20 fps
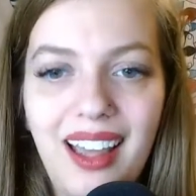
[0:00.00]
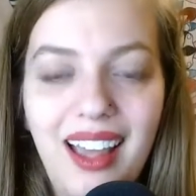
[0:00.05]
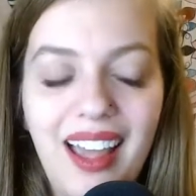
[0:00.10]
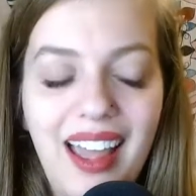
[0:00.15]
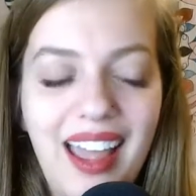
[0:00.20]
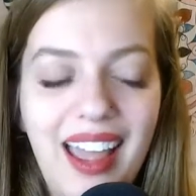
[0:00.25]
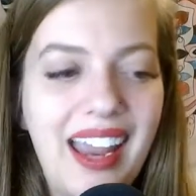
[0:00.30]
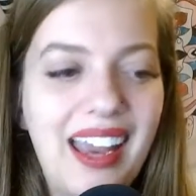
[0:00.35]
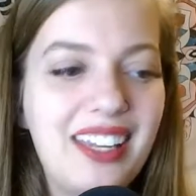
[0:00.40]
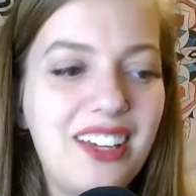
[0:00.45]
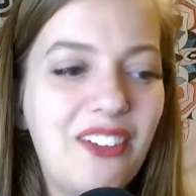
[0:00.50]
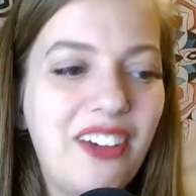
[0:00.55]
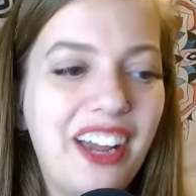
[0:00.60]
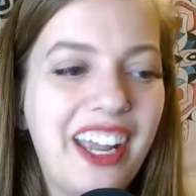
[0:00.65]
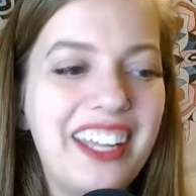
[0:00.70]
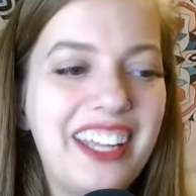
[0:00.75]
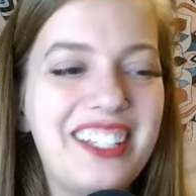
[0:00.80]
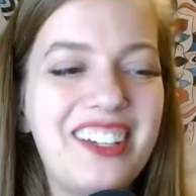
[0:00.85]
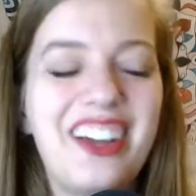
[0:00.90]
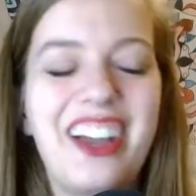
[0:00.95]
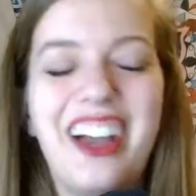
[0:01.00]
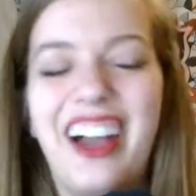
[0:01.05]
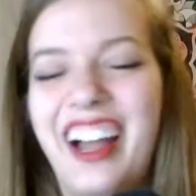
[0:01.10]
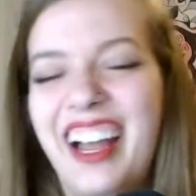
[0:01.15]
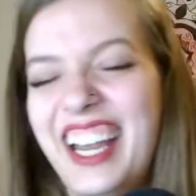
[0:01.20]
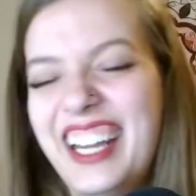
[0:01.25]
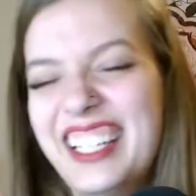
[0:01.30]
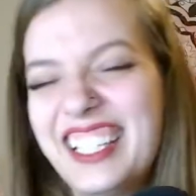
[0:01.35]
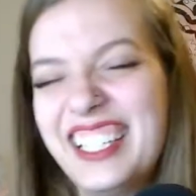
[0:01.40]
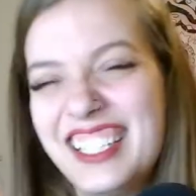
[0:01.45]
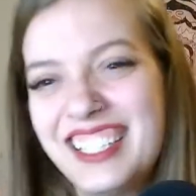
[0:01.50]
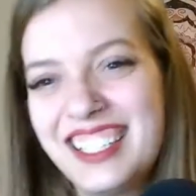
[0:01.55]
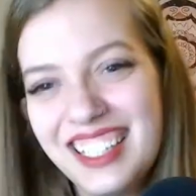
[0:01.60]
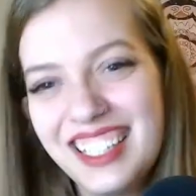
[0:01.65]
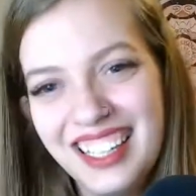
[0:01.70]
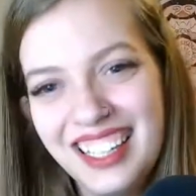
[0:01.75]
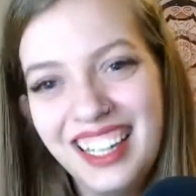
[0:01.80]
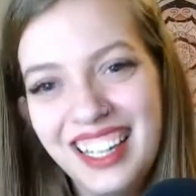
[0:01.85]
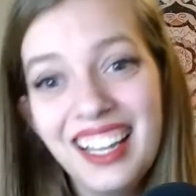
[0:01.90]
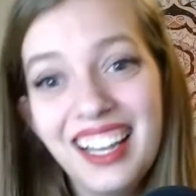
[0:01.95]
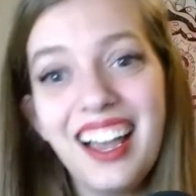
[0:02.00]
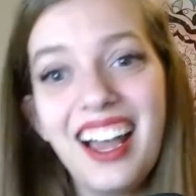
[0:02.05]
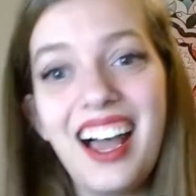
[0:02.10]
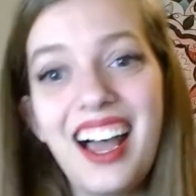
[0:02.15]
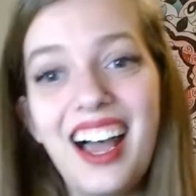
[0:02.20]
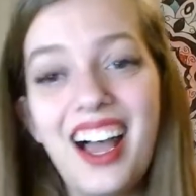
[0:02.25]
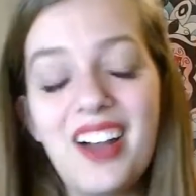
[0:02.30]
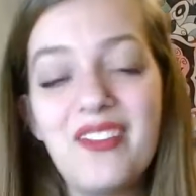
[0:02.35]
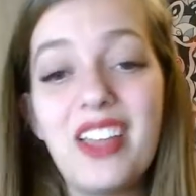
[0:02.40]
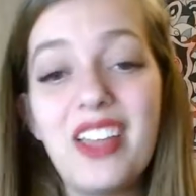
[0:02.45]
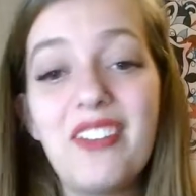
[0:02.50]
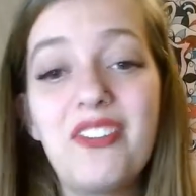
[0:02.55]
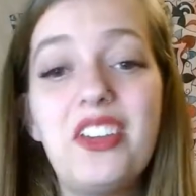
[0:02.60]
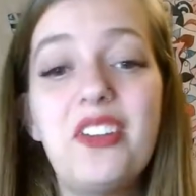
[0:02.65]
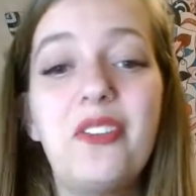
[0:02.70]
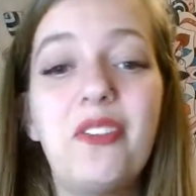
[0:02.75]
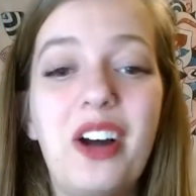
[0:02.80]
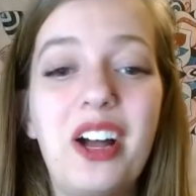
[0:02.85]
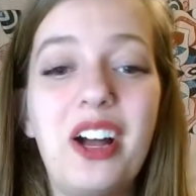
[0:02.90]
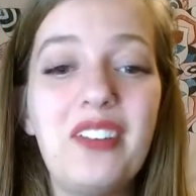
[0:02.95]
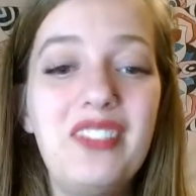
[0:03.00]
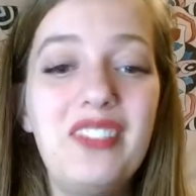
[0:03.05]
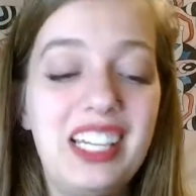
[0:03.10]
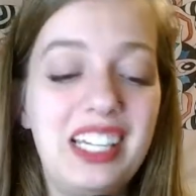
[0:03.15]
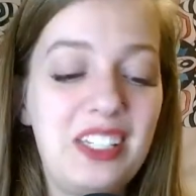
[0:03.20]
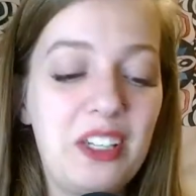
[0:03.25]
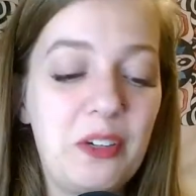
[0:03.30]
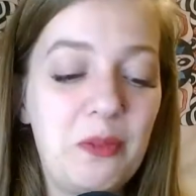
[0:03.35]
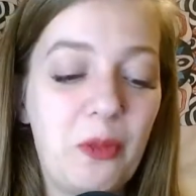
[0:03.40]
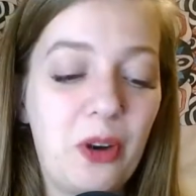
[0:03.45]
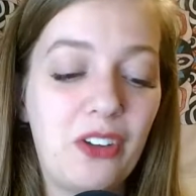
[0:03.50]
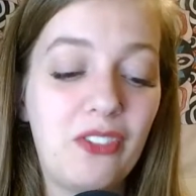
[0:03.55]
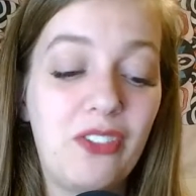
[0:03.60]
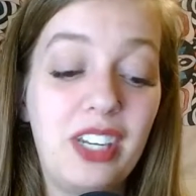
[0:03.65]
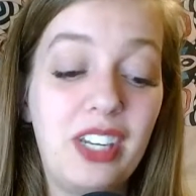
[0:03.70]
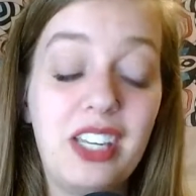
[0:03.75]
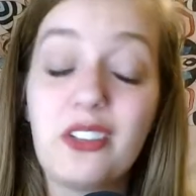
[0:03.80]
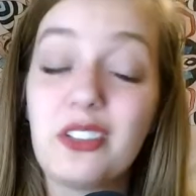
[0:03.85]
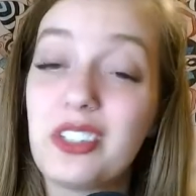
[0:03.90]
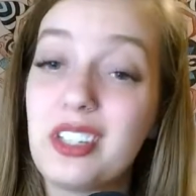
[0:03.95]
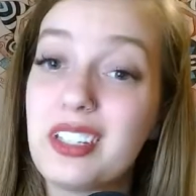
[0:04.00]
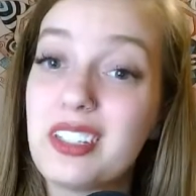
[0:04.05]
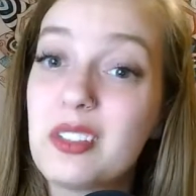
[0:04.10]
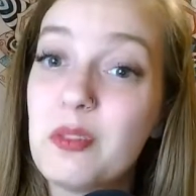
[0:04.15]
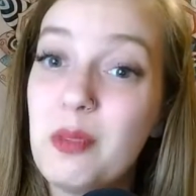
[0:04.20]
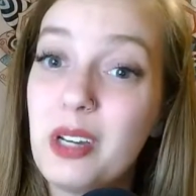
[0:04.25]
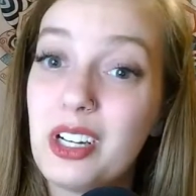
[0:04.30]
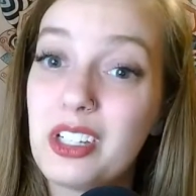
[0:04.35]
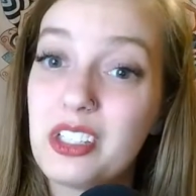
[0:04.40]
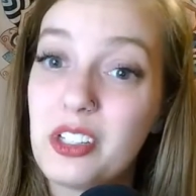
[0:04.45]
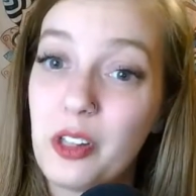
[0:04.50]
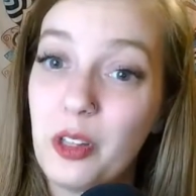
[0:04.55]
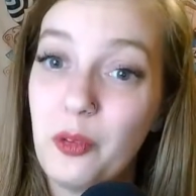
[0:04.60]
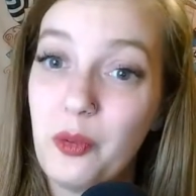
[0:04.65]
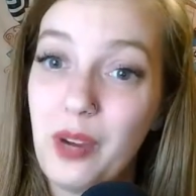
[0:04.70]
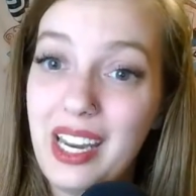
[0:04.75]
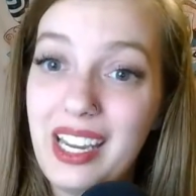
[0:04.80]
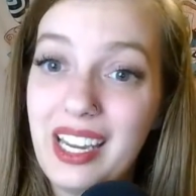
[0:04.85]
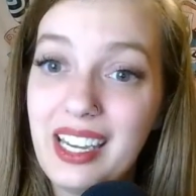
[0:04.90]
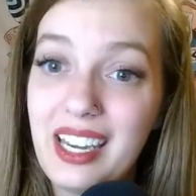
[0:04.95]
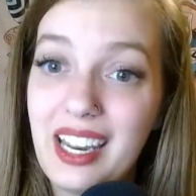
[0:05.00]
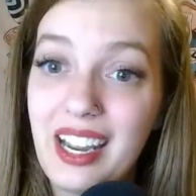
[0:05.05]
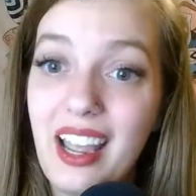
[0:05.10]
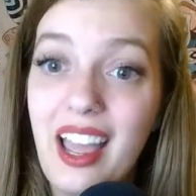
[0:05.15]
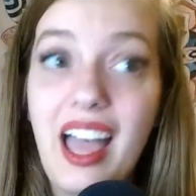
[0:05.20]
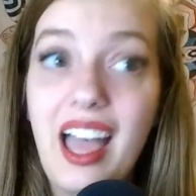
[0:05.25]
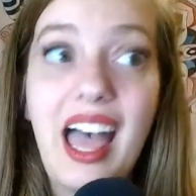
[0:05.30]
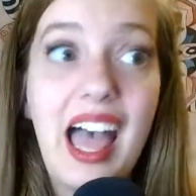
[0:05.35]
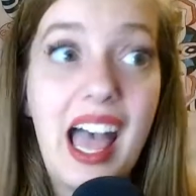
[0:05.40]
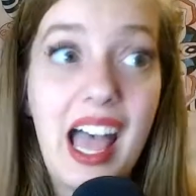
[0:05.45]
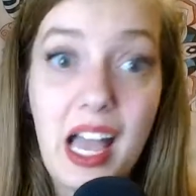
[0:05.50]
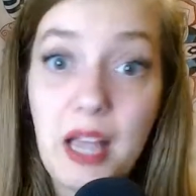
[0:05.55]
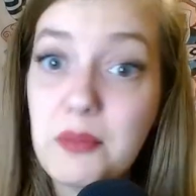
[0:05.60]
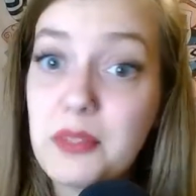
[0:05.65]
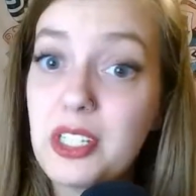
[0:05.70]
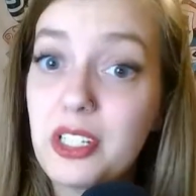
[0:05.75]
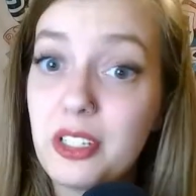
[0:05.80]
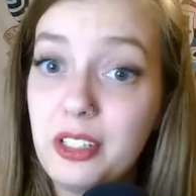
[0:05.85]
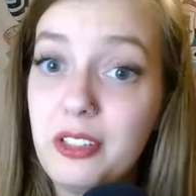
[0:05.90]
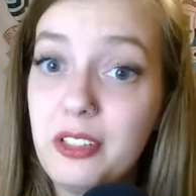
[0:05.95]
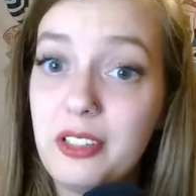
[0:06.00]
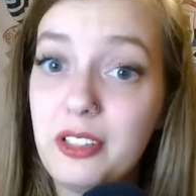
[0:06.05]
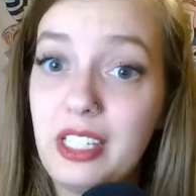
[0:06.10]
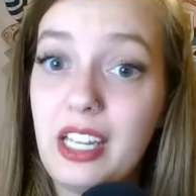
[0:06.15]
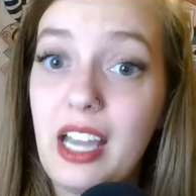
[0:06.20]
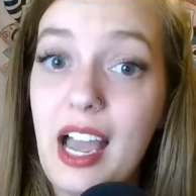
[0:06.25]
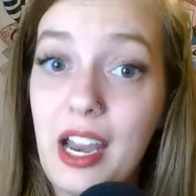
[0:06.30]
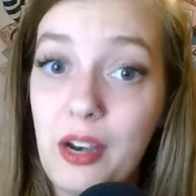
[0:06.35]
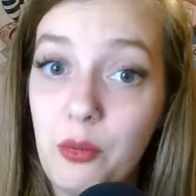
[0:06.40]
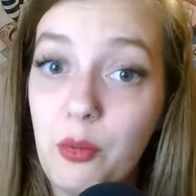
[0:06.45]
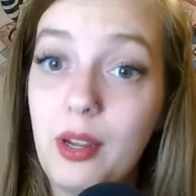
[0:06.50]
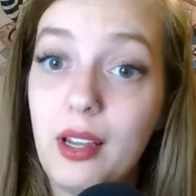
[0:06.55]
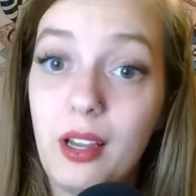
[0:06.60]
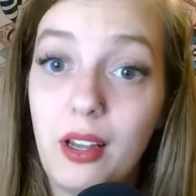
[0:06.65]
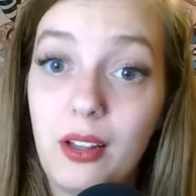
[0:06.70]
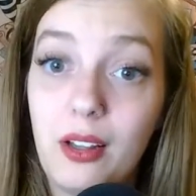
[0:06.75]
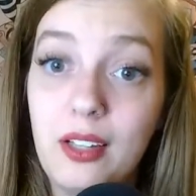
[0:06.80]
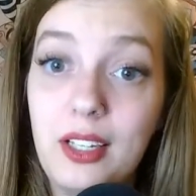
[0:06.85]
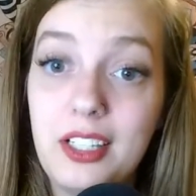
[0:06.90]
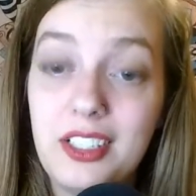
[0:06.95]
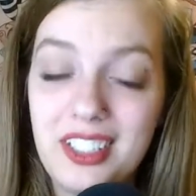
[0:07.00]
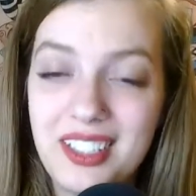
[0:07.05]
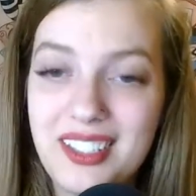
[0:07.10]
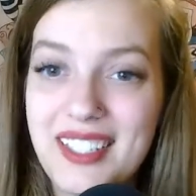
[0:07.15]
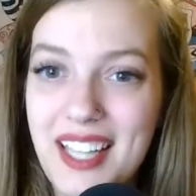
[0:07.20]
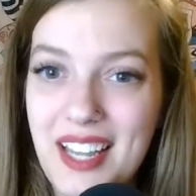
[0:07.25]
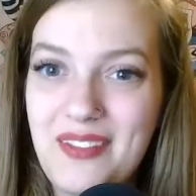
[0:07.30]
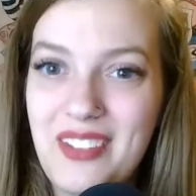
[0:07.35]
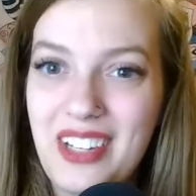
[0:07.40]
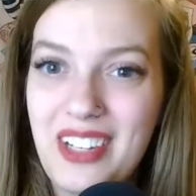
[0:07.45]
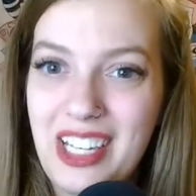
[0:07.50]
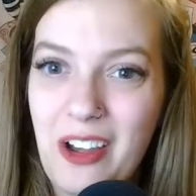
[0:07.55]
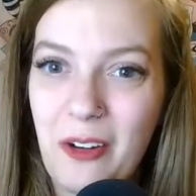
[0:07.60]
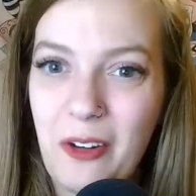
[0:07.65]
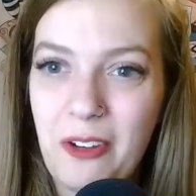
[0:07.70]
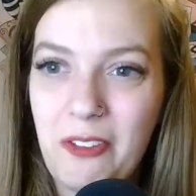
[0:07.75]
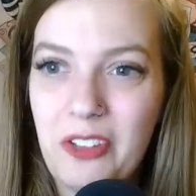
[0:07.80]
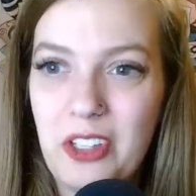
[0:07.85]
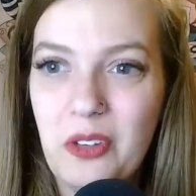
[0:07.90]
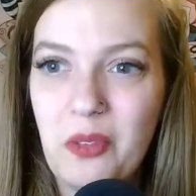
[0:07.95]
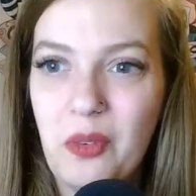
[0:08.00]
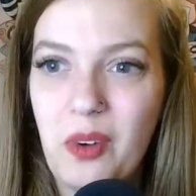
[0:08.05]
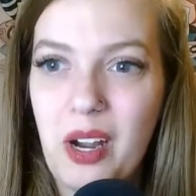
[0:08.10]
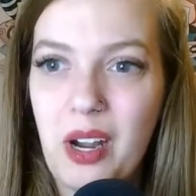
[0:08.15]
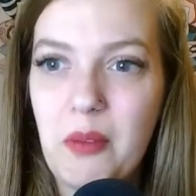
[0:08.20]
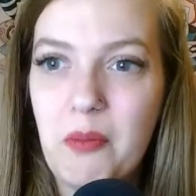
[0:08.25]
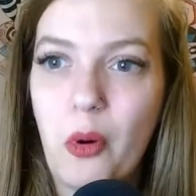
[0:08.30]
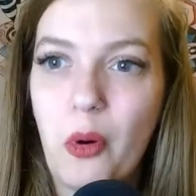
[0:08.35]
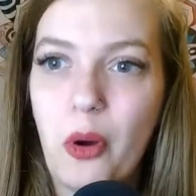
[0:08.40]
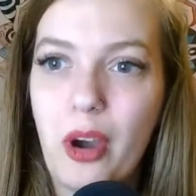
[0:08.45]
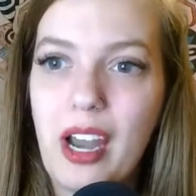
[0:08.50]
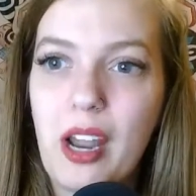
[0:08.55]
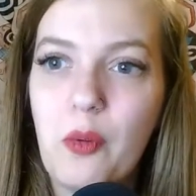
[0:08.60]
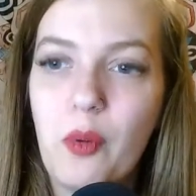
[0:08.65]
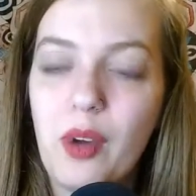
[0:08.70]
Anyways, you guys, if you want me to do more videos on spiritual awakening, absolutely I will. Just let me know if you want more and what